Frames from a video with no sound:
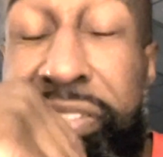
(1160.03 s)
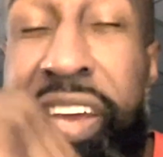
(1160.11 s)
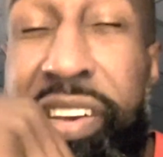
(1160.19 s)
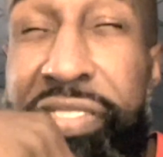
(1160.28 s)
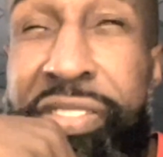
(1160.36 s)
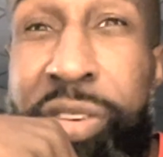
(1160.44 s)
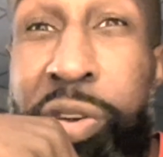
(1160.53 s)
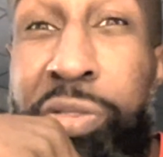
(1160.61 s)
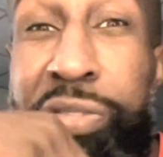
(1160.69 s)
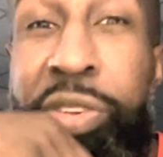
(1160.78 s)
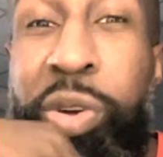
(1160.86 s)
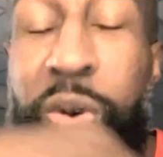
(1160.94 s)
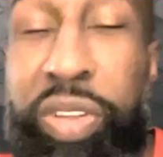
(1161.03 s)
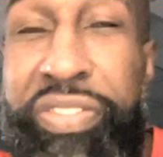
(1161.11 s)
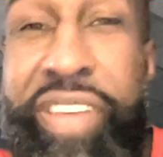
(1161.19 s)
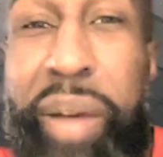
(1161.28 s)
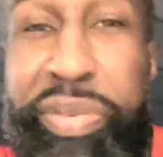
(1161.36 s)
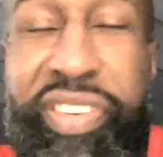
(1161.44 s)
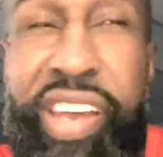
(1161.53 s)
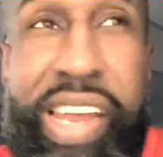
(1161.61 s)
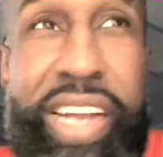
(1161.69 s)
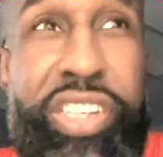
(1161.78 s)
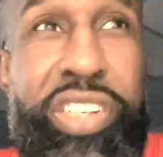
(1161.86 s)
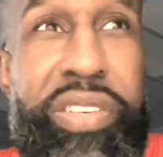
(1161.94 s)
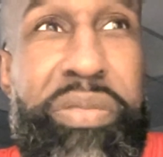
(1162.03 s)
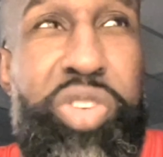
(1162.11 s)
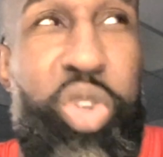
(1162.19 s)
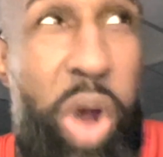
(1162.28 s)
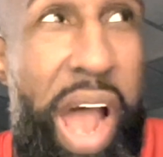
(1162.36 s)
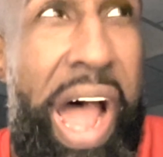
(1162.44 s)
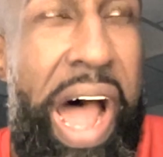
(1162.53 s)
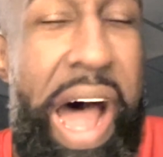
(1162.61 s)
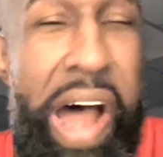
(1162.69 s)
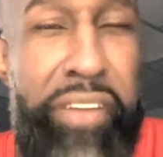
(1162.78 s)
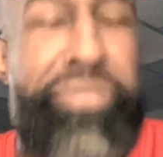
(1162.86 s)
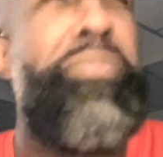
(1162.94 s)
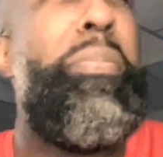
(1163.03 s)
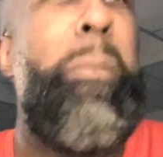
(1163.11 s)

the student stopped saying, drive